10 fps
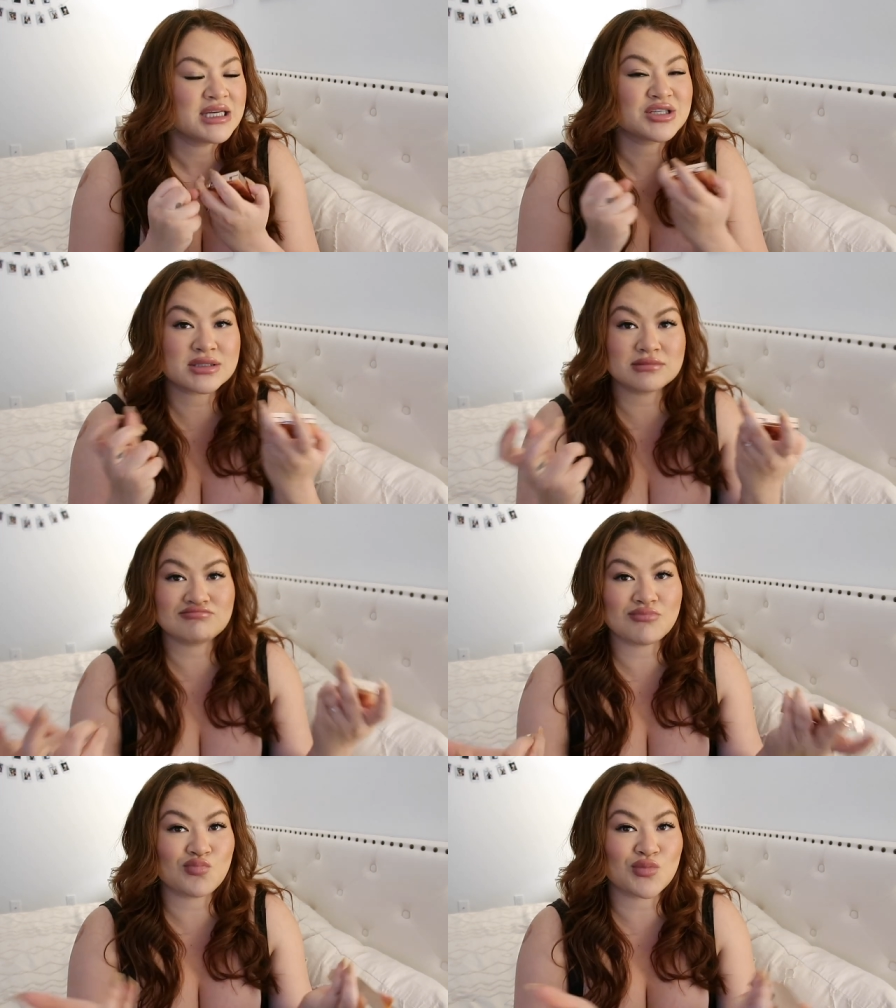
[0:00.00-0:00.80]
just
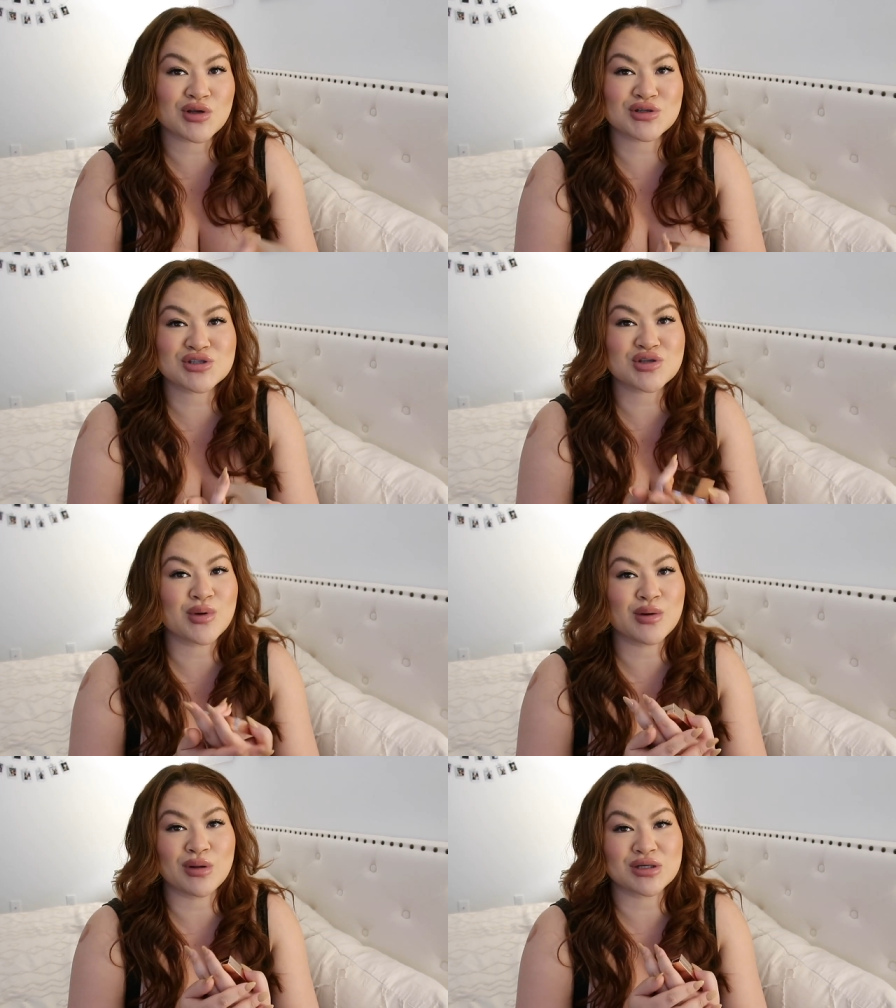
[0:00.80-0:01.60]
there's just so
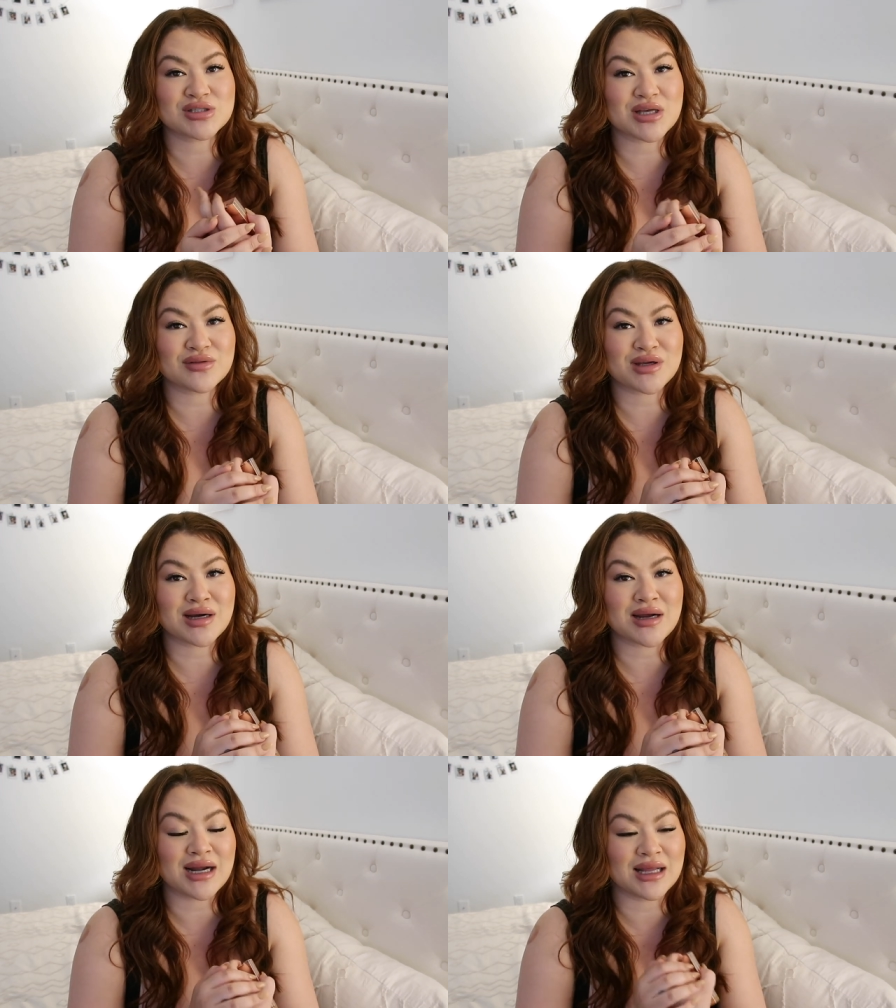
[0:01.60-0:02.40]
many blushes out
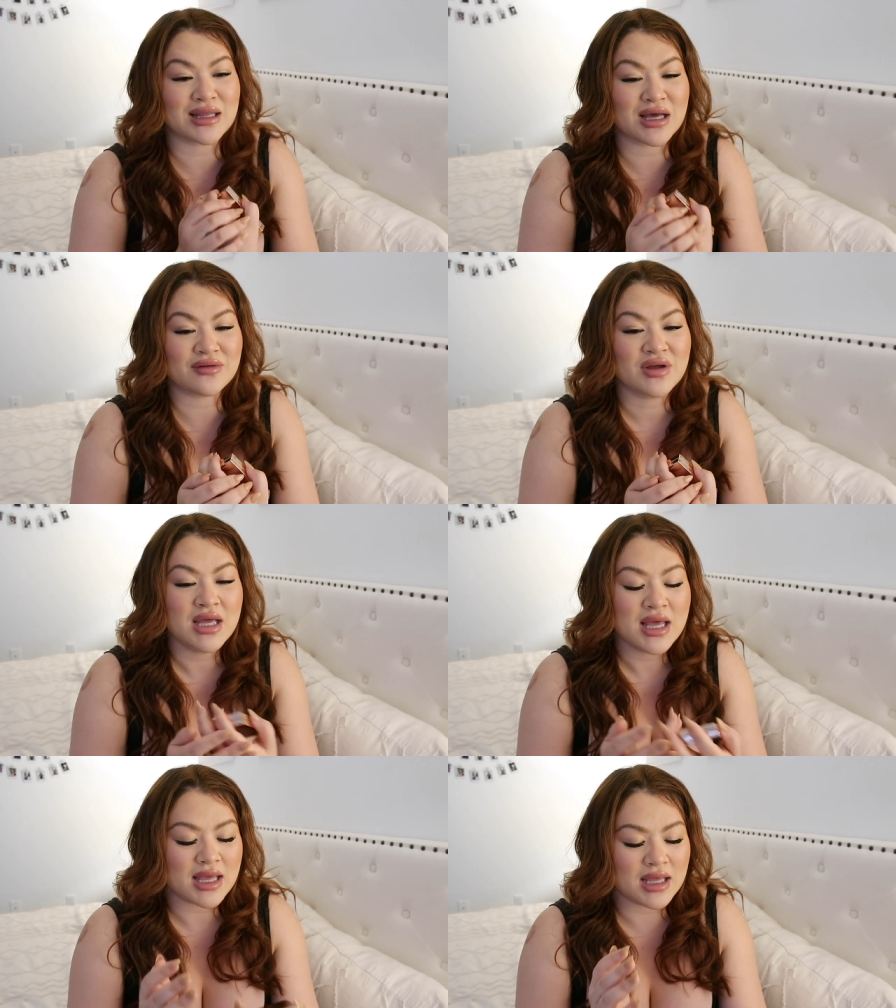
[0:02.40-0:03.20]
there and
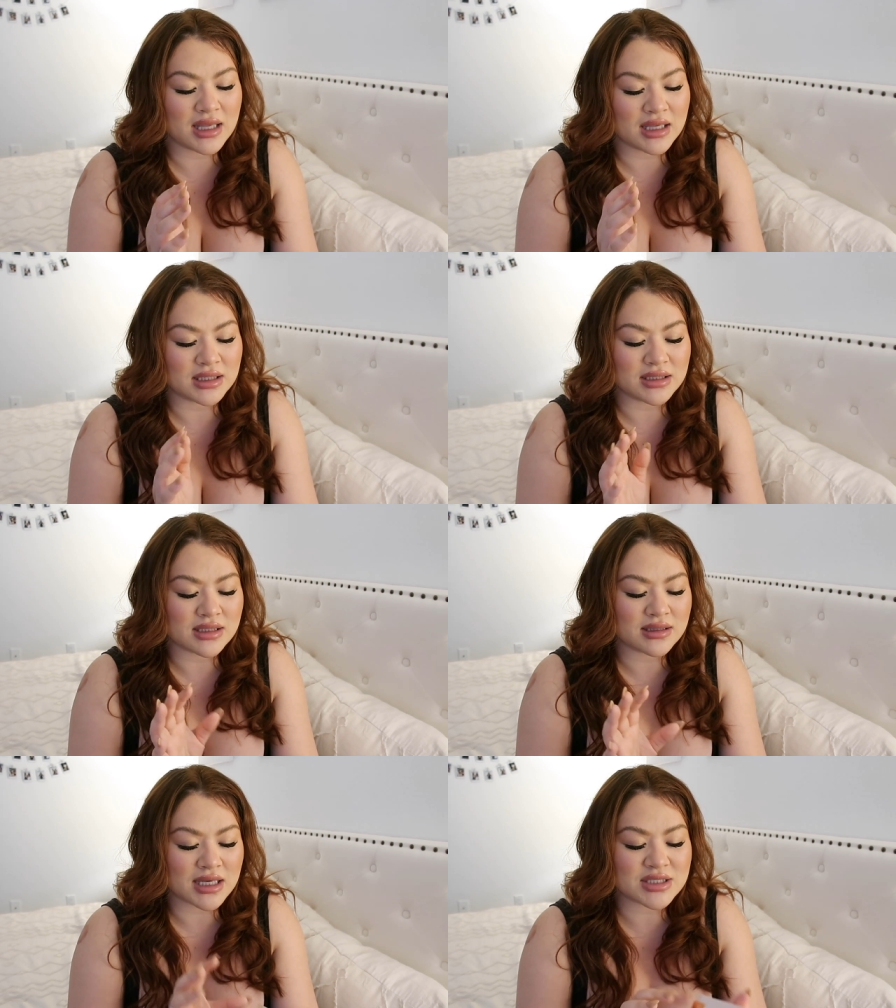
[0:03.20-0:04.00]
and
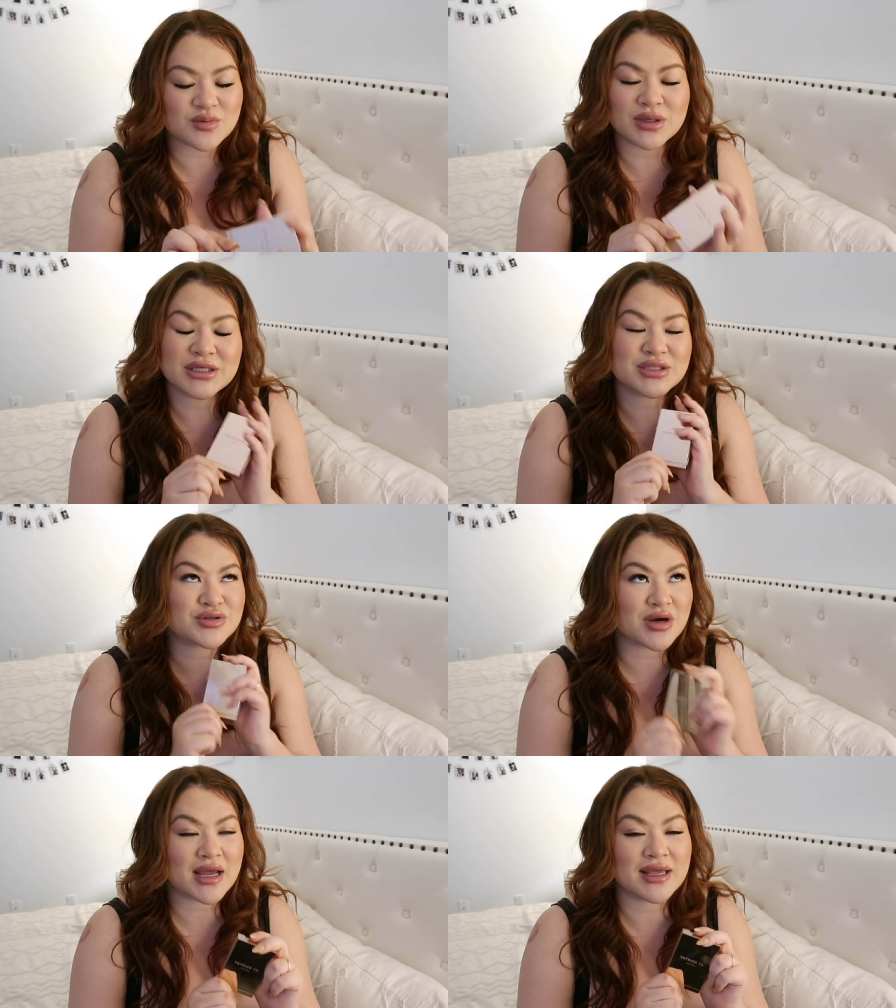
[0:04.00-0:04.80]
I just wanted to
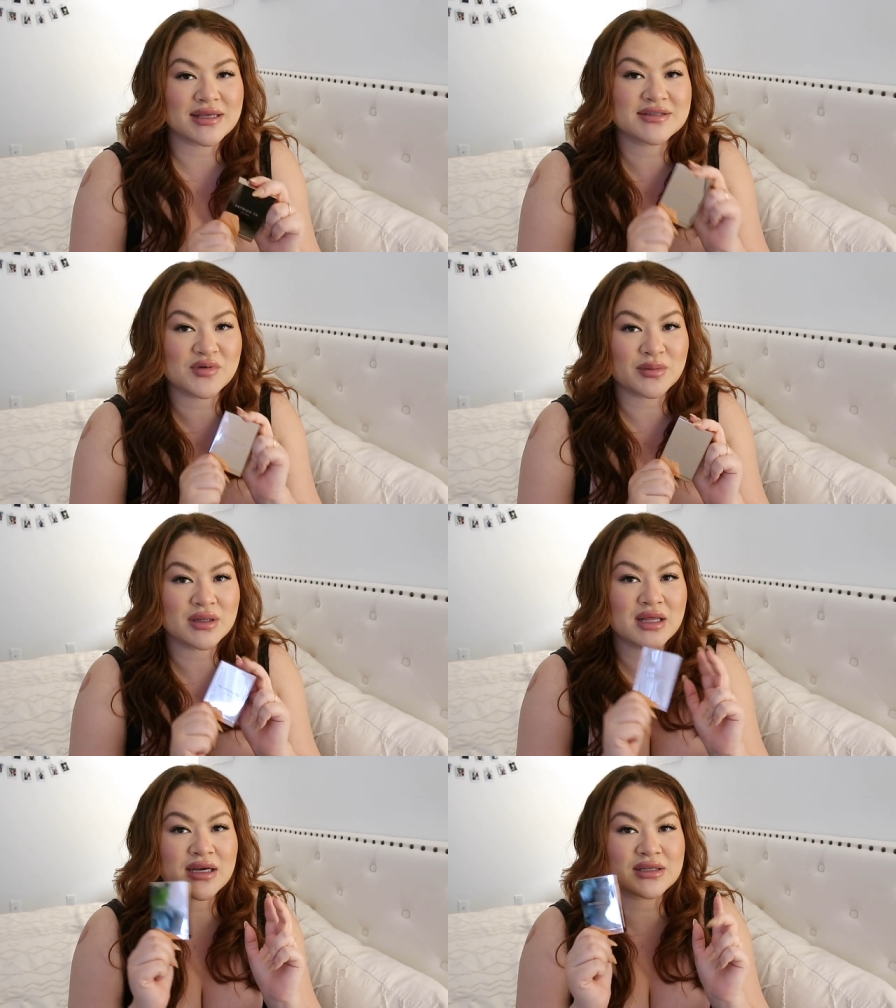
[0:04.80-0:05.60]
try his
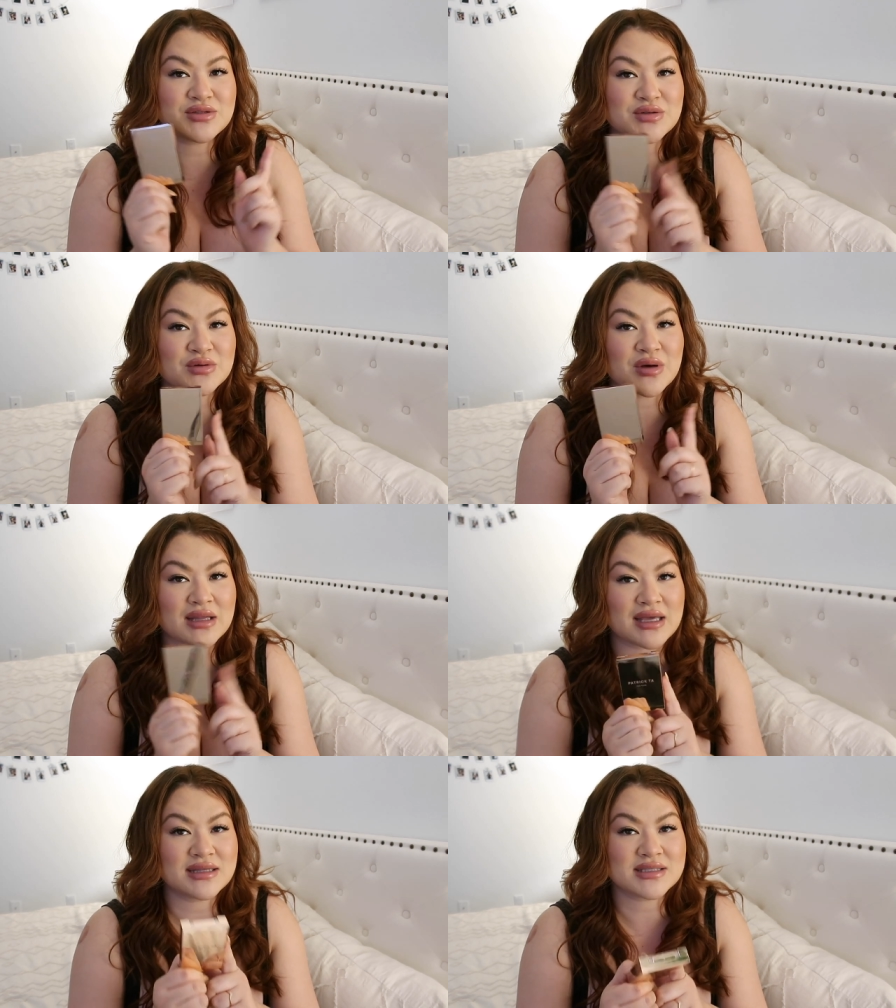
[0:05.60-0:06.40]
formula, and I do
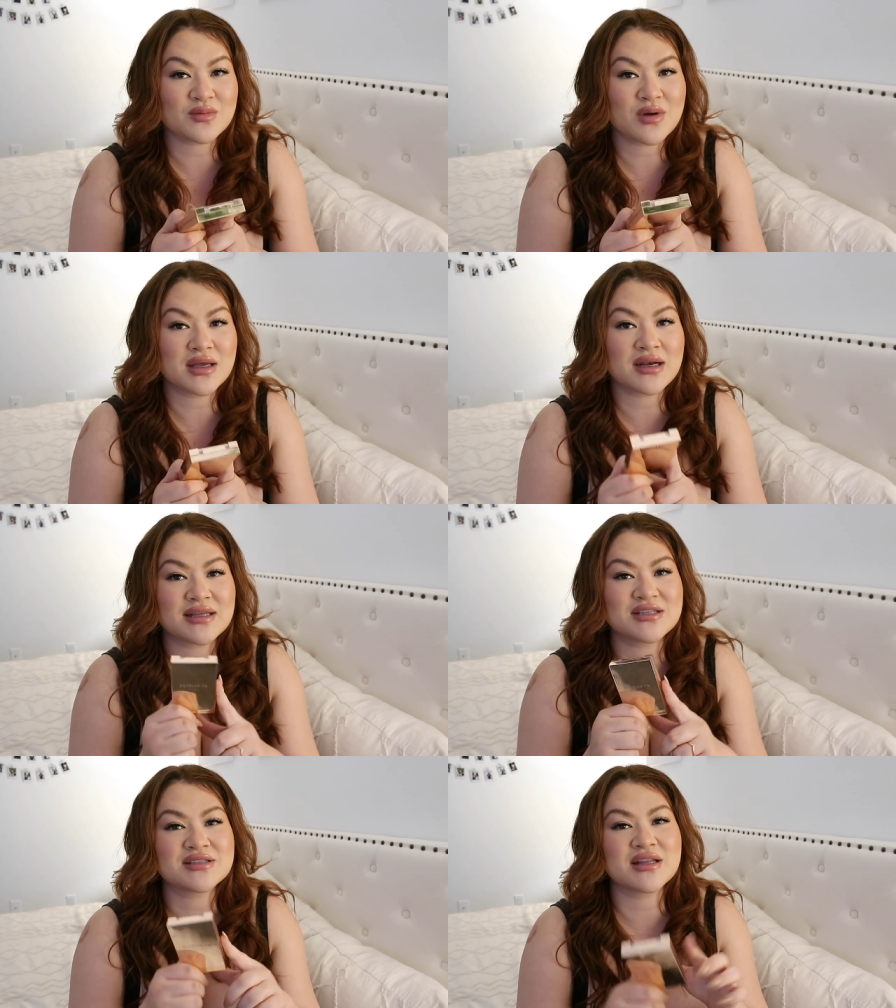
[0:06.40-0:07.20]
like this one. I
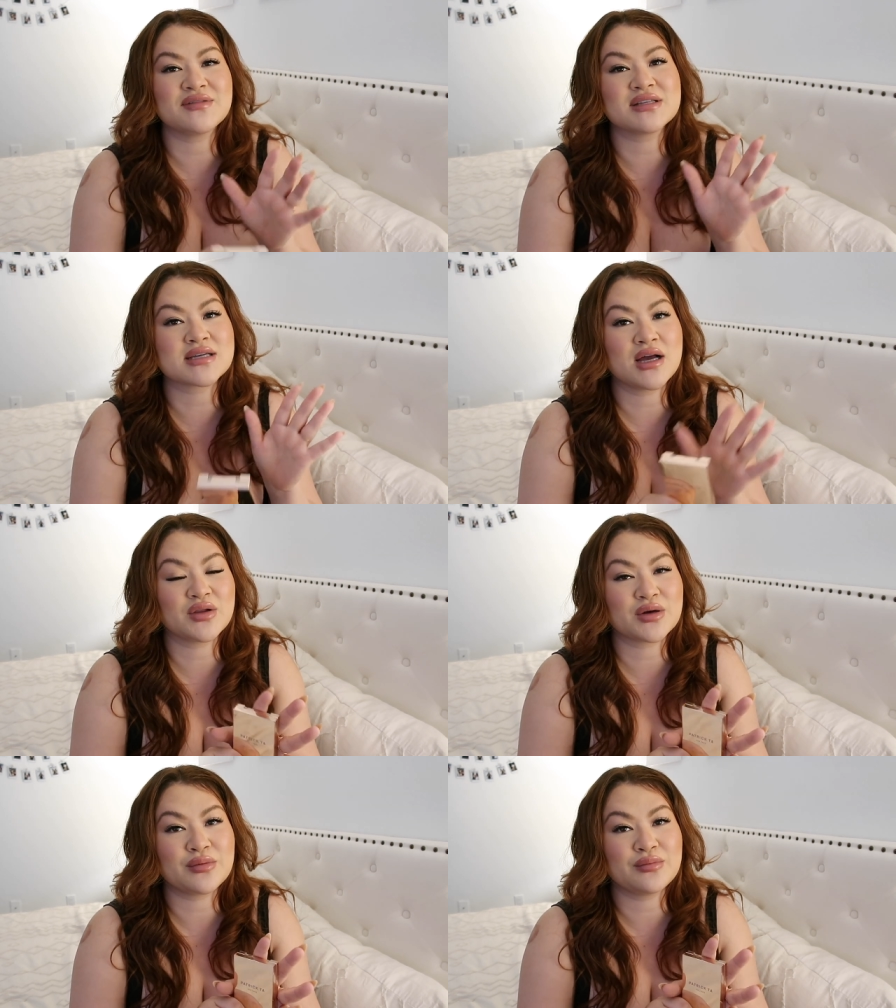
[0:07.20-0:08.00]
just love this
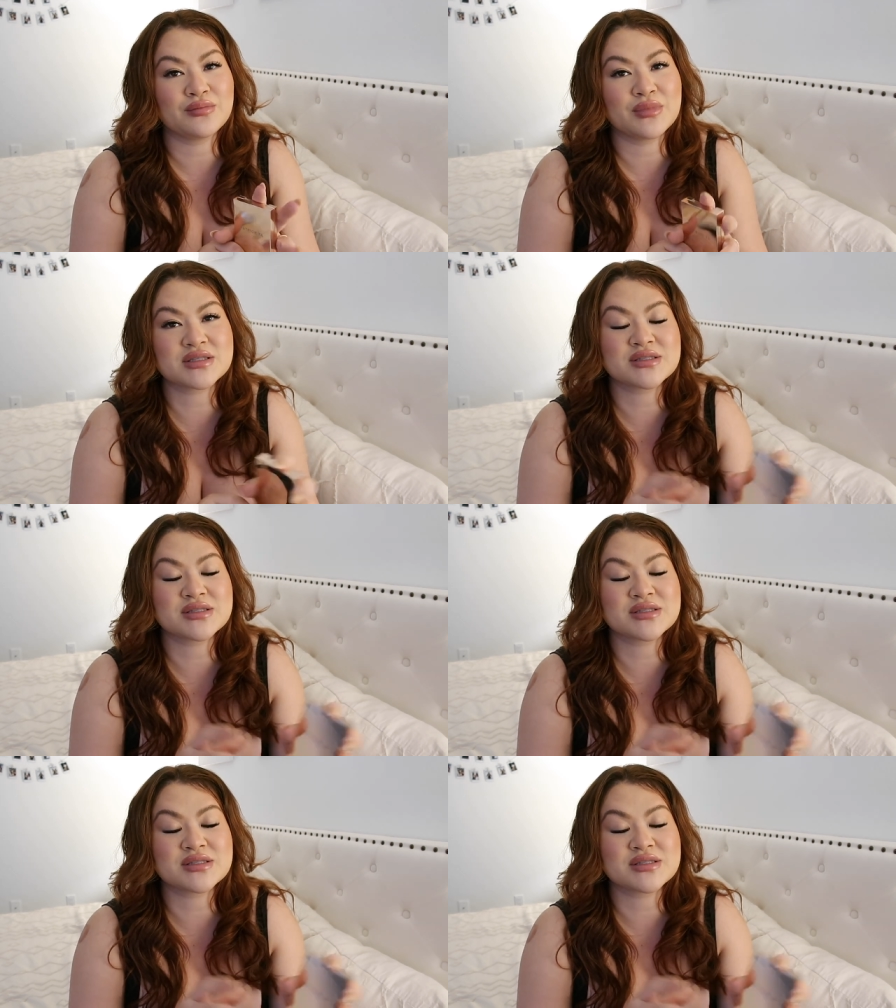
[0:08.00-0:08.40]
color. This